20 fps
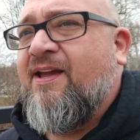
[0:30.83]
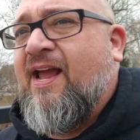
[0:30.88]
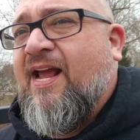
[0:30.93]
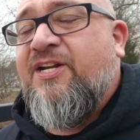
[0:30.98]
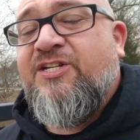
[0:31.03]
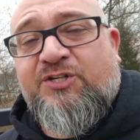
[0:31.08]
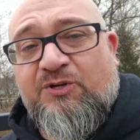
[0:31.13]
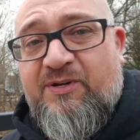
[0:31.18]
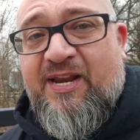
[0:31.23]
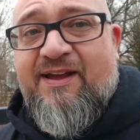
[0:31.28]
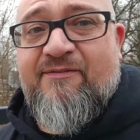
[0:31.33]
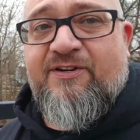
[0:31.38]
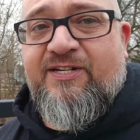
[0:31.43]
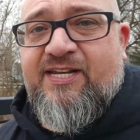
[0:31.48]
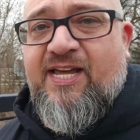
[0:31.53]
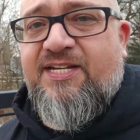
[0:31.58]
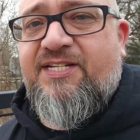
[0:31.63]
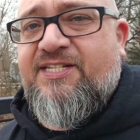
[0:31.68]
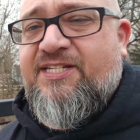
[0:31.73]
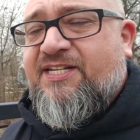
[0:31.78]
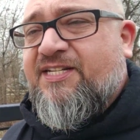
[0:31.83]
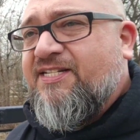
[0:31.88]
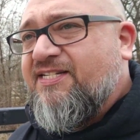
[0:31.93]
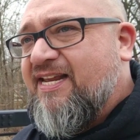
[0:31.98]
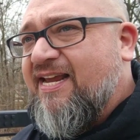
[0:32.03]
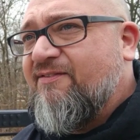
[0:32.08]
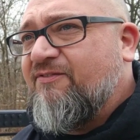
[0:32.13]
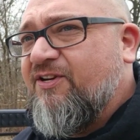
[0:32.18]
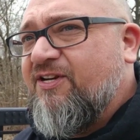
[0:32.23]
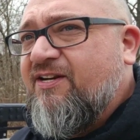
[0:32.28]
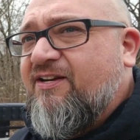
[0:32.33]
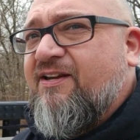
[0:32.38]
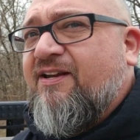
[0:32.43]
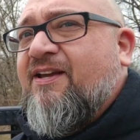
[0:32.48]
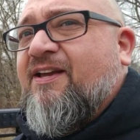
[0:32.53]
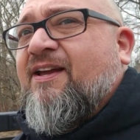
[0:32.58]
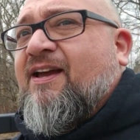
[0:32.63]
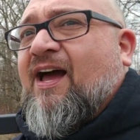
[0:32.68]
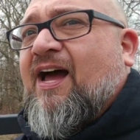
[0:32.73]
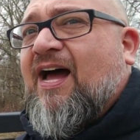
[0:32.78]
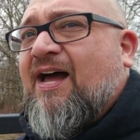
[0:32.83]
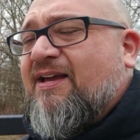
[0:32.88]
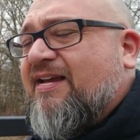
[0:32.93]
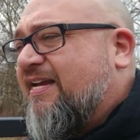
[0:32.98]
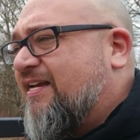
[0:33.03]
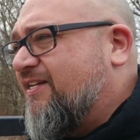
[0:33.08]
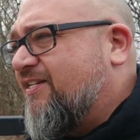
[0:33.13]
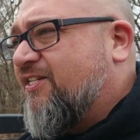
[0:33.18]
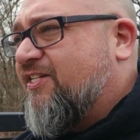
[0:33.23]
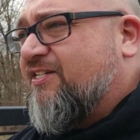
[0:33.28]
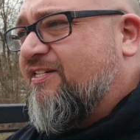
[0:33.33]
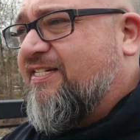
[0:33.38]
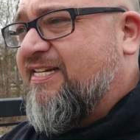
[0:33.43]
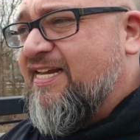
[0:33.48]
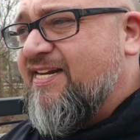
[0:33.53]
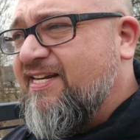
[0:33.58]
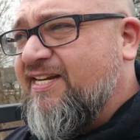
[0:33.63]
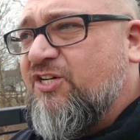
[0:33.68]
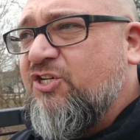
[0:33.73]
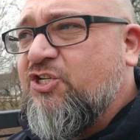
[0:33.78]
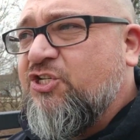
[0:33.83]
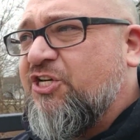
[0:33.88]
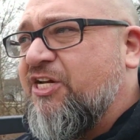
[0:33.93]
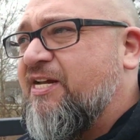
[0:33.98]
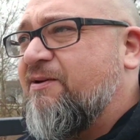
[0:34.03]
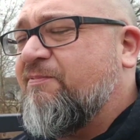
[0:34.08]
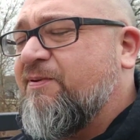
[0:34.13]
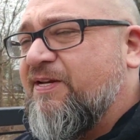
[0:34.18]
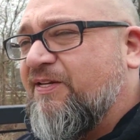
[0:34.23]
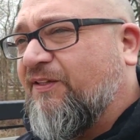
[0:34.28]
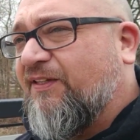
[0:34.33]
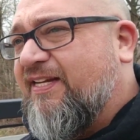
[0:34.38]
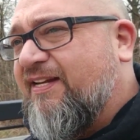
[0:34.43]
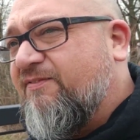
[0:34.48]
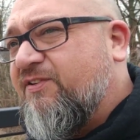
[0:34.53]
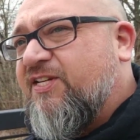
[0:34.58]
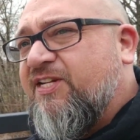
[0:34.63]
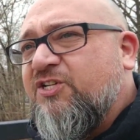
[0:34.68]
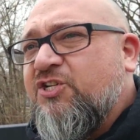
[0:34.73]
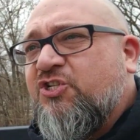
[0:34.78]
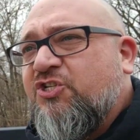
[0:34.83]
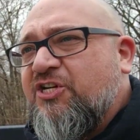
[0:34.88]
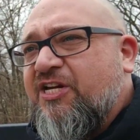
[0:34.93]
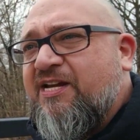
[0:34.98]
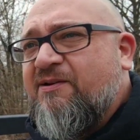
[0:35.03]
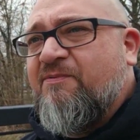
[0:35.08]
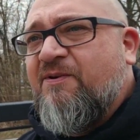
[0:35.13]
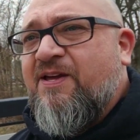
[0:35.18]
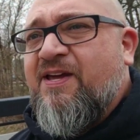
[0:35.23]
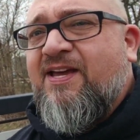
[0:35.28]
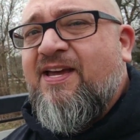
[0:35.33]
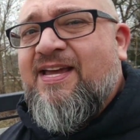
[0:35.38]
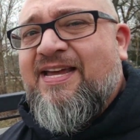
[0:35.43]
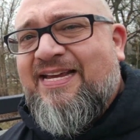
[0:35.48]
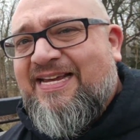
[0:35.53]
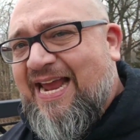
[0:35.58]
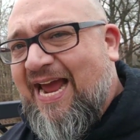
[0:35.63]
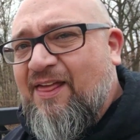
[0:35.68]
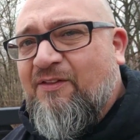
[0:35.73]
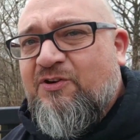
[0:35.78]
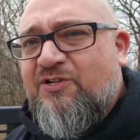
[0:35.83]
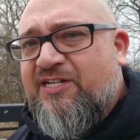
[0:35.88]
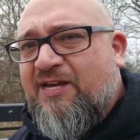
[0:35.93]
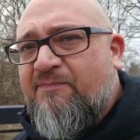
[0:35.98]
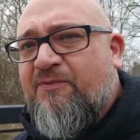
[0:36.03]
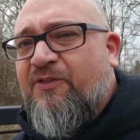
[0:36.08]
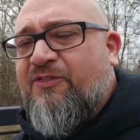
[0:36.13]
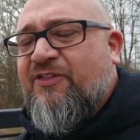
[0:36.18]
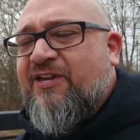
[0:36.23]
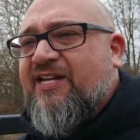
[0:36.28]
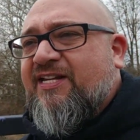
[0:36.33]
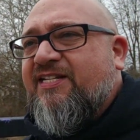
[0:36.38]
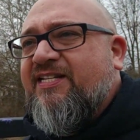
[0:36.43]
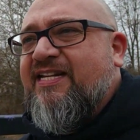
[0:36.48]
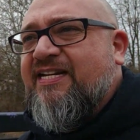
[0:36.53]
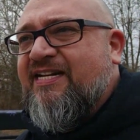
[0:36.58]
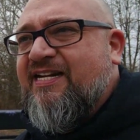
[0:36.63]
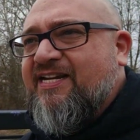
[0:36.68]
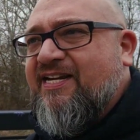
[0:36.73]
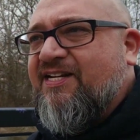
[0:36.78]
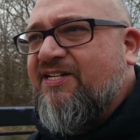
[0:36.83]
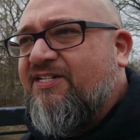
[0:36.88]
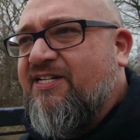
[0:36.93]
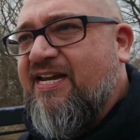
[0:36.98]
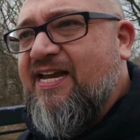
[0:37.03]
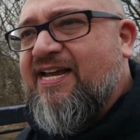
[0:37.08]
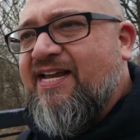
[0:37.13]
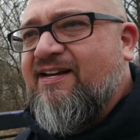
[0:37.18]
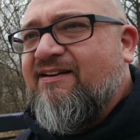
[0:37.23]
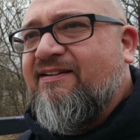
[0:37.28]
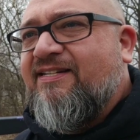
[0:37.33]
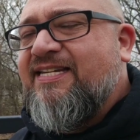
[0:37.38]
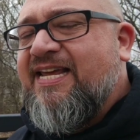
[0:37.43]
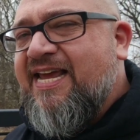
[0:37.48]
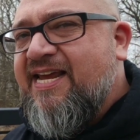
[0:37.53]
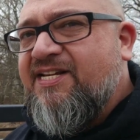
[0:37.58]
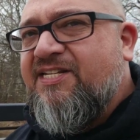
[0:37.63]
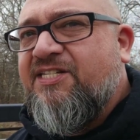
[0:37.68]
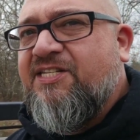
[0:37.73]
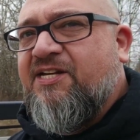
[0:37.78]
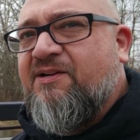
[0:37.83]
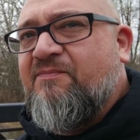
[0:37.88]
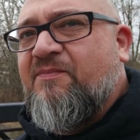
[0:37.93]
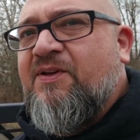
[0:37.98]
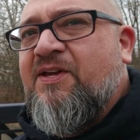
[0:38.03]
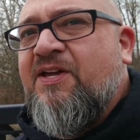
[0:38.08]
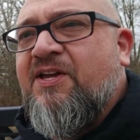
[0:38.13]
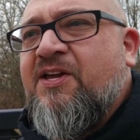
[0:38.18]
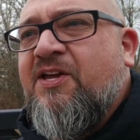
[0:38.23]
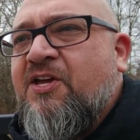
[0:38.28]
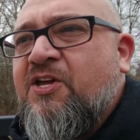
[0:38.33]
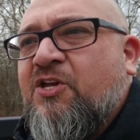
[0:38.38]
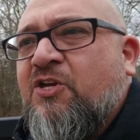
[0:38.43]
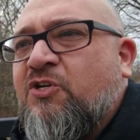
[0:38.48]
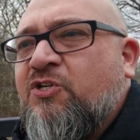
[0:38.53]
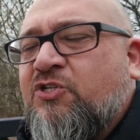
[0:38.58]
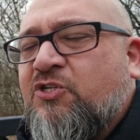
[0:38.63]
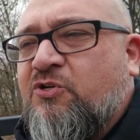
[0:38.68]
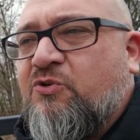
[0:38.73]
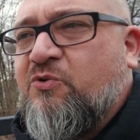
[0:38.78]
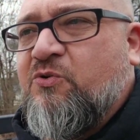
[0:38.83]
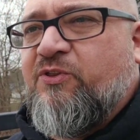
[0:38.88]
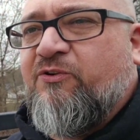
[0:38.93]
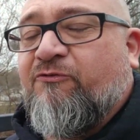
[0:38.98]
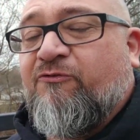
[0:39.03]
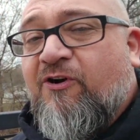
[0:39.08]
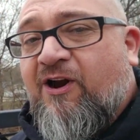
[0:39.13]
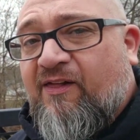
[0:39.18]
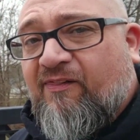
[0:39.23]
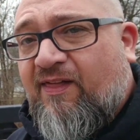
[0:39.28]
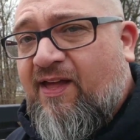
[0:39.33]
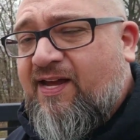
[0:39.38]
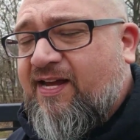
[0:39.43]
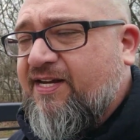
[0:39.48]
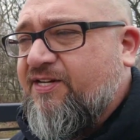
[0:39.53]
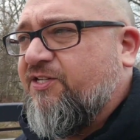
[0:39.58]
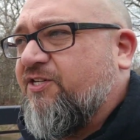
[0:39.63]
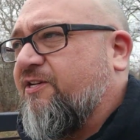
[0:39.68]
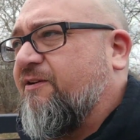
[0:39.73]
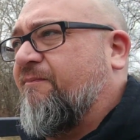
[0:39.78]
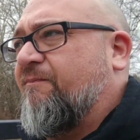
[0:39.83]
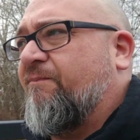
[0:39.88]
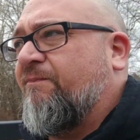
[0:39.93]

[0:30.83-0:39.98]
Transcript: And so David does this. David, he's tending sheep. He leaves his sheep, gathers up the things he needs, and takes them to the front lines.